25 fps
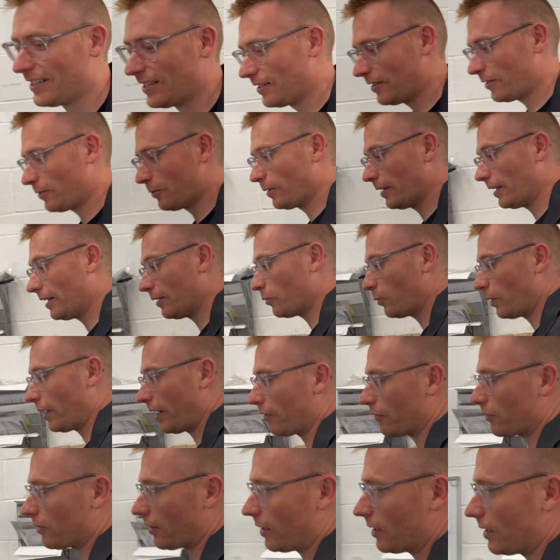Well, we
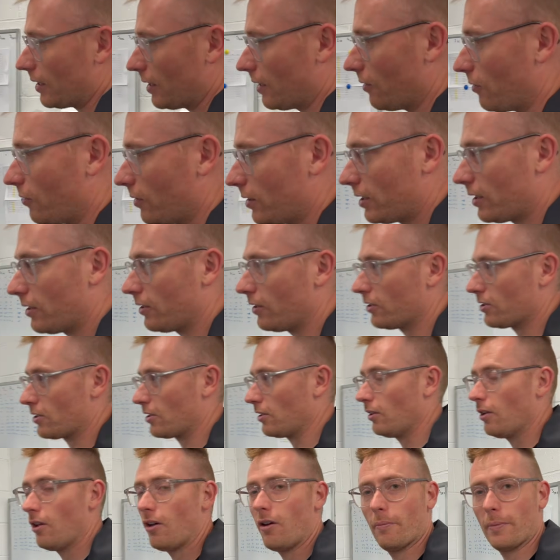have to edit the videos a
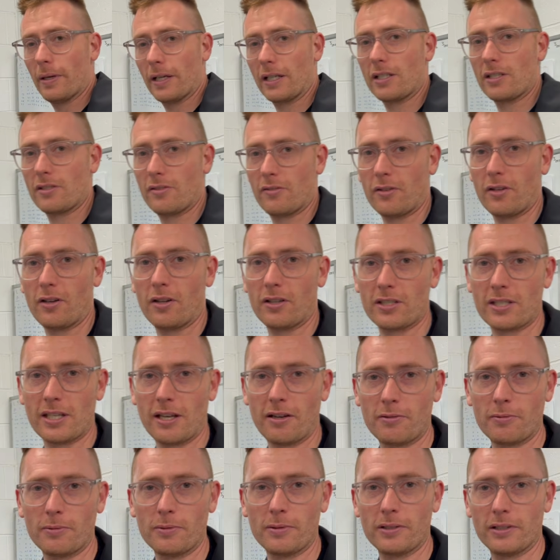lot because of your
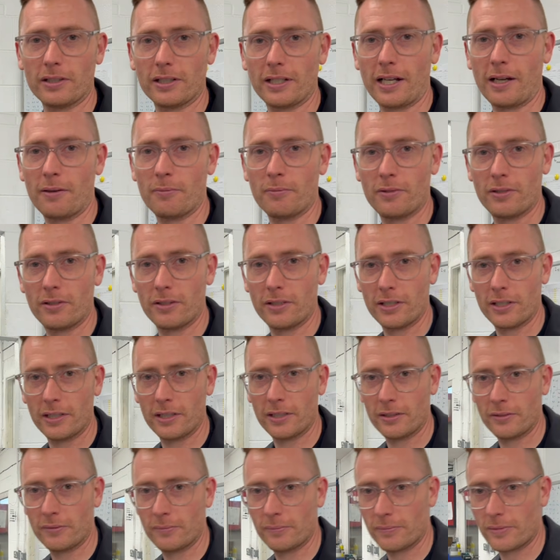terrible
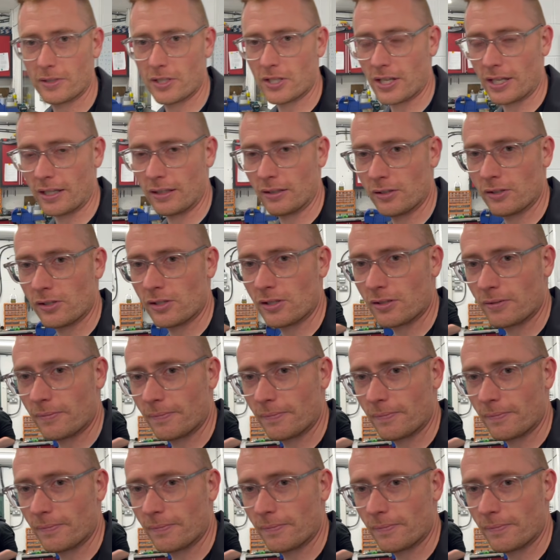cameraing skills.